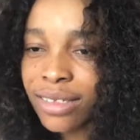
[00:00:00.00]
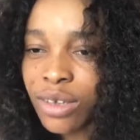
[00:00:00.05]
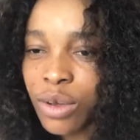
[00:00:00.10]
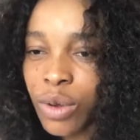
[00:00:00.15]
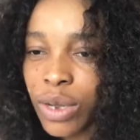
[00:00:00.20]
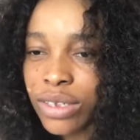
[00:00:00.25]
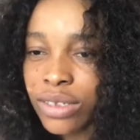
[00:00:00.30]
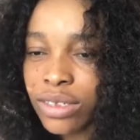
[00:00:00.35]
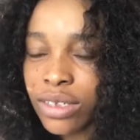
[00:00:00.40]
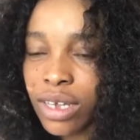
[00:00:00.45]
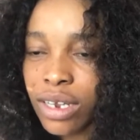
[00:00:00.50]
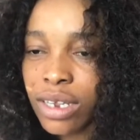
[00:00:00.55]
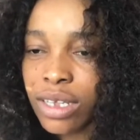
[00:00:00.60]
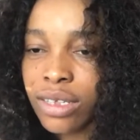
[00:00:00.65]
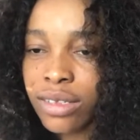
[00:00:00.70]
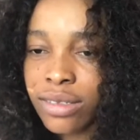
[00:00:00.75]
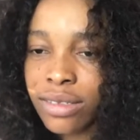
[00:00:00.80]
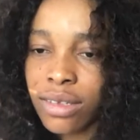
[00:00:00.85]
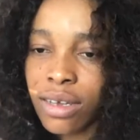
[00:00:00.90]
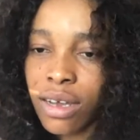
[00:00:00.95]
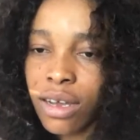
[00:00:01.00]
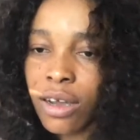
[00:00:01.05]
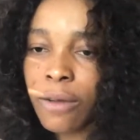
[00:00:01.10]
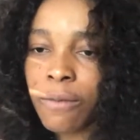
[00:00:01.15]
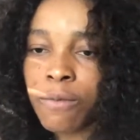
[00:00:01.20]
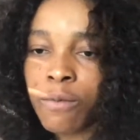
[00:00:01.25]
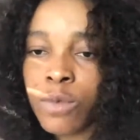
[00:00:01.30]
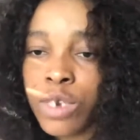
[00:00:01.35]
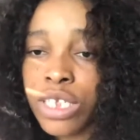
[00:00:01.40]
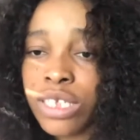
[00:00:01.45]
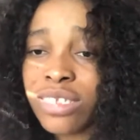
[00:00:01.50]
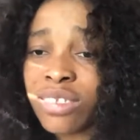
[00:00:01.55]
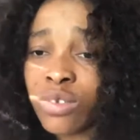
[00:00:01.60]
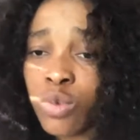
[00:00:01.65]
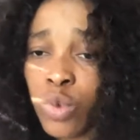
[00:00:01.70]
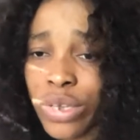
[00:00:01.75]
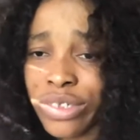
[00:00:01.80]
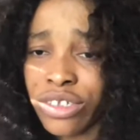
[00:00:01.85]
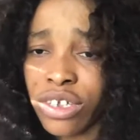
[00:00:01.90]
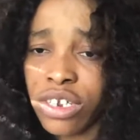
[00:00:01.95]
question is this
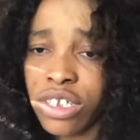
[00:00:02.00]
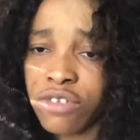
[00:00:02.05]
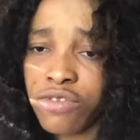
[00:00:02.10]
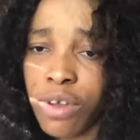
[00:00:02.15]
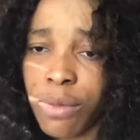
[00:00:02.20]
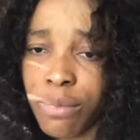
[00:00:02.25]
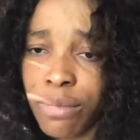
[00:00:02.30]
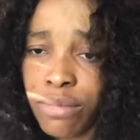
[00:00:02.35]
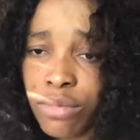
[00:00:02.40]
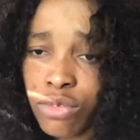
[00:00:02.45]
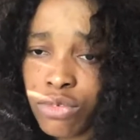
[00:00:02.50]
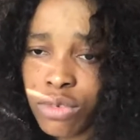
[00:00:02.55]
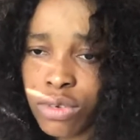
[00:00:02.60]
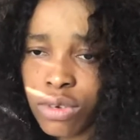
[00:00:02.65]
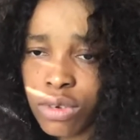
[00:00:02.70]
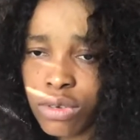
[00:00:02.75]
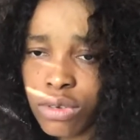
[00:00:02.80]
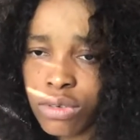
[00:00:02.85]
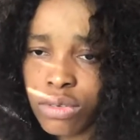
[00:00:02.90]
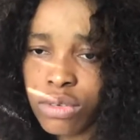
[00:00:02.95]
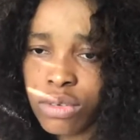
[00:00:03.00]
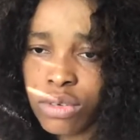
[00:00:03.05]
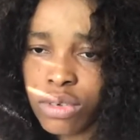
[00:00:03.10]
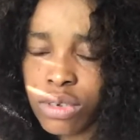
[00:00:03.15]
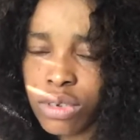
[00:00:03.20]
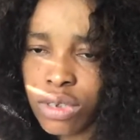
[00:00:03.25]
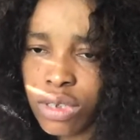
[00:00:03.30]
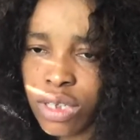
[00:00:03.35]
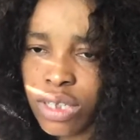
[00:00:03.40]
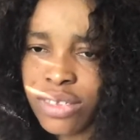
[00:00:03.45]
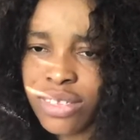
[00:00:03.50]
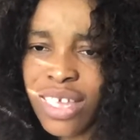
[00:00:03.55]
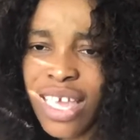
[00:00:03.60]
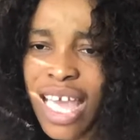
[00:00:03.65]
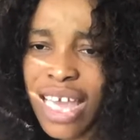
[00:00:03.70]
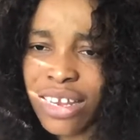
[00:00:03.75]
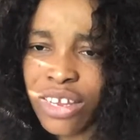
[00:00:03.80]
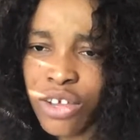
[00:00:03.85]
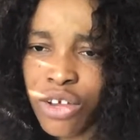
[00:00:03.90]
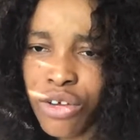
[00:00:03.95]
question is from Is it
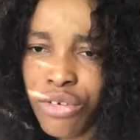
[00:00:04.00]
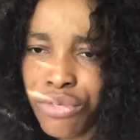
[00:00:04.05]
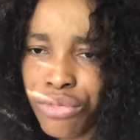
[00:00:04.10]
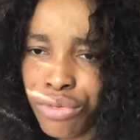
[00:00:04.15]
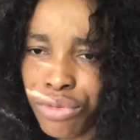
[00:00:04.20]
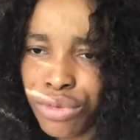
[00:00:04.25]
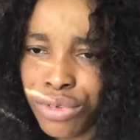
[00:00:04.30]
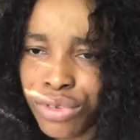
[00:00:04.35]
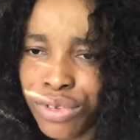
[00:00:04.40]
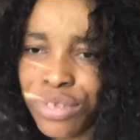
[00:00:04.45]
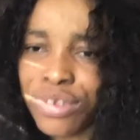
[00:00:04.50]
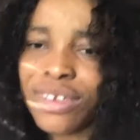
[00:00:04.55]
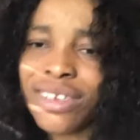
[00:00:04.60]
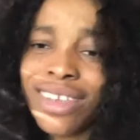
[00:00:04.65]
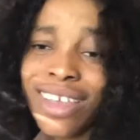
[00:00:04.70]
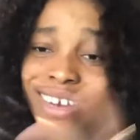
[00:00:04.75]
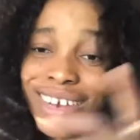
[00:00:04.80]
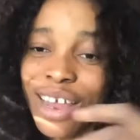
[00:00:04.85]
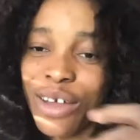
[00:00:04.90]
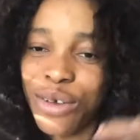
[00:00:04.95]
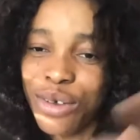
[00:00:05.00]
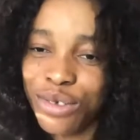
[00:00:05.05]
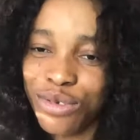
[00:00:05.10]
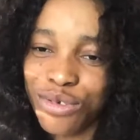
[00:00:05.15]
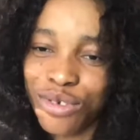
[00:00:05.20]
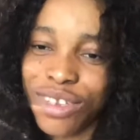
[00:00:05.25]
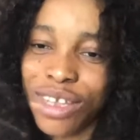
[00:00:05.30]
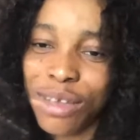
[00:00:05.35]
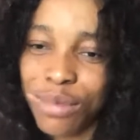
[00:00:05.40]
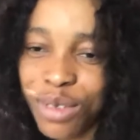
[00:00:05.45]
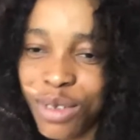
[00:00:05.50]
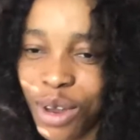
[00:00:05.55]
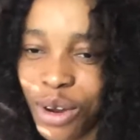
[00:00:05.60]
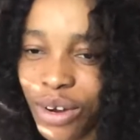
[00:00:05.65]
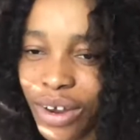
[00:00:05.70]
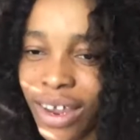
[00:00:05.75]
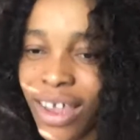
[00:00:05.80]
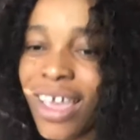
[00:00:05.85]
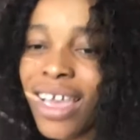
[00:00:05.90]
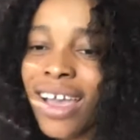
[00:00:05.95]
Annie or Ruth? That was Ruth. I'm
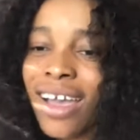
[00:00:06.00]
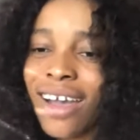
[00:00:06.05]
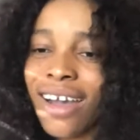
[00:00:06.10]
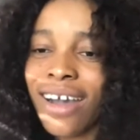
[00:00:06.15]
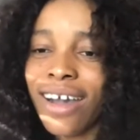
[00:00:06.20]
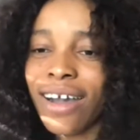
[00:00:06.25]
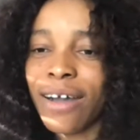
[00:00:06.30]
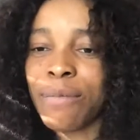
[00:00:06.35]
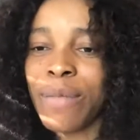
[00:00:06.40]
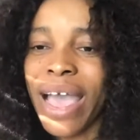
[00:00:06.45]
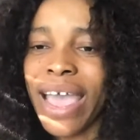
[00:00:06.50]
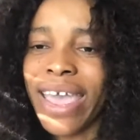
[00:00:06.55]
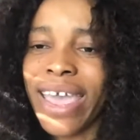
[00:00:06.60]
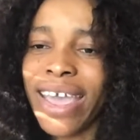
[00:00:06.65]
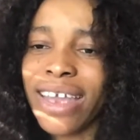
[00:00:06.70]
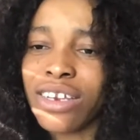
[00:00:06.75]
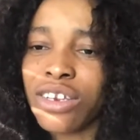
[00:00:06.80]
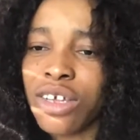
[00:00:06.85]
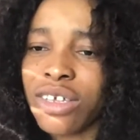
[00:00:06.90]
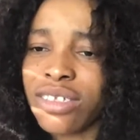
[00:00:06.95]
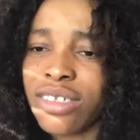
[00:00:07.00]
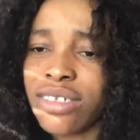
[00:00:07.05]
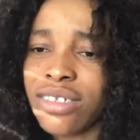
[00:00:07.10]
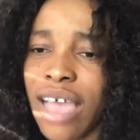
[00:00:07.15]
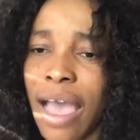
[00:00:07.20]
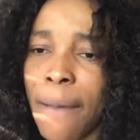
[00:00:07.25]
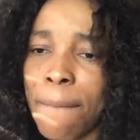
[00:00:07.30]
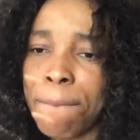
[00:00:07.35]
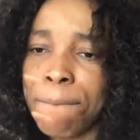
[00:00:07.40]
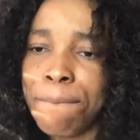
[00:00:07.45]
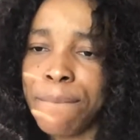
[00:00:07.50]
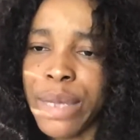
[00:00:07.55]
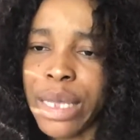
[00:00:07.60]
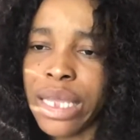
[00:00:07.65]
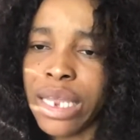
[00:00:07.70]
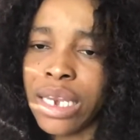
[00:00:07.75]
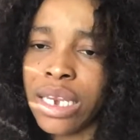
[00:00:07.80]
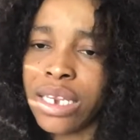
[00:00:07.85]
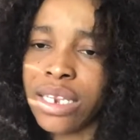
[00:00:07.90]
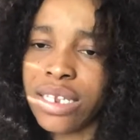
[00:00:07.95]
sorry. I heard nurses are
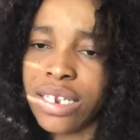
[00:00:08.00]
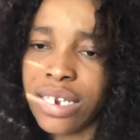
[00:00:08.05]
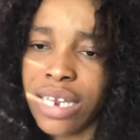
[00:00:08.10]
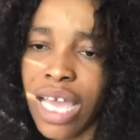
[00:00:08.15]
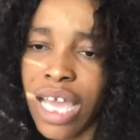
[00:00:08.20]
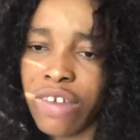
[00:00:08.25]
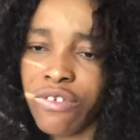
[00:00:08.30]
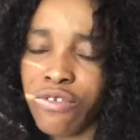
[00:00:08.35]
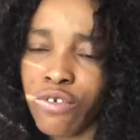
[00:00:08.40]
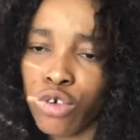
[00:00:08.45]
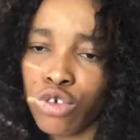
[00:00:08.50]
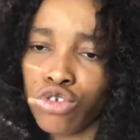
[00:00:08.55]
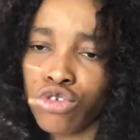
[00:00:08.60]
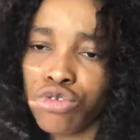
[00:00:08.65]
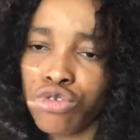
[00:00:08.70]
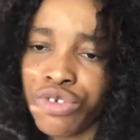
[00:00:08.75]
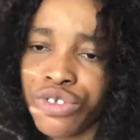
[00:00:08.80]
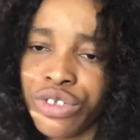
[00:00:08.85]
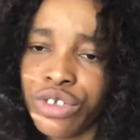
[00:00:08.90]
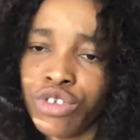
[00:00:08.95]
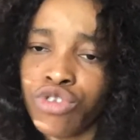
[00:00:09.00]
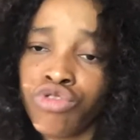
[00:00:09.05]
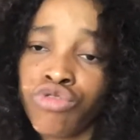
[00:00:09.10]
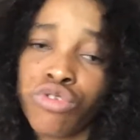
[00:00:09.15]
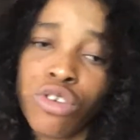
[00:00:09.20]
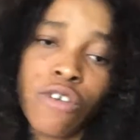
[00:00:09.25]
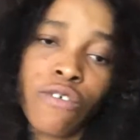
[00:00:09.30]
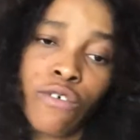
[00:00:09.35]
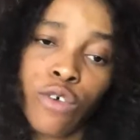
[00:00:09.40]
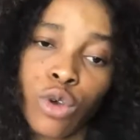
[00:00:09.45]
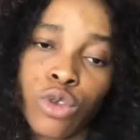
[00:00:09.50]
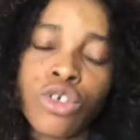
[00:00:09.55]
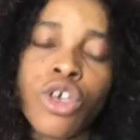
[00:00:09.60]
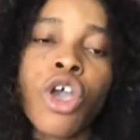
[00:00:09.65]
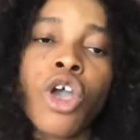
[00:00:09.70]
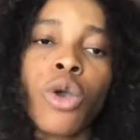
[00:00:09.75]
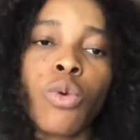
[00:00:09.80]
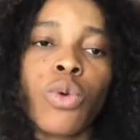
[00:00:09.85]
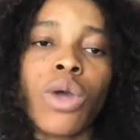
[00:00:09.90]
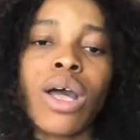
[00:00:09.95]
being denied for no reason. True or false?
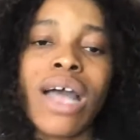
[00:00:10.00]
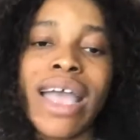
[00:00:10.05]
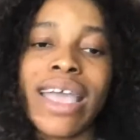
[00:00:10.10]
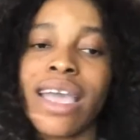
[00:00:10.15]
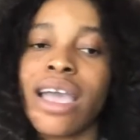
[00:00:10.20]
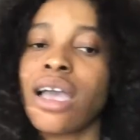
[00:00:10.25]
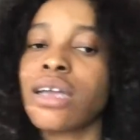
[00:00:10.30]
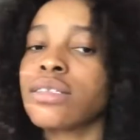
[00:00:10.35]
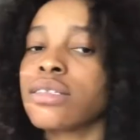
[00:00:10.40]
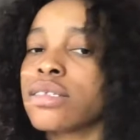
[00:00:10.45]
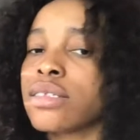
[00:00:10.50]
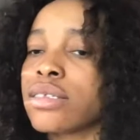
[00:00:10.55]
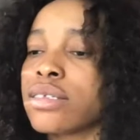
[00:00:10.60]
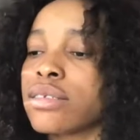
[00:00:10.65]
Well, I can't.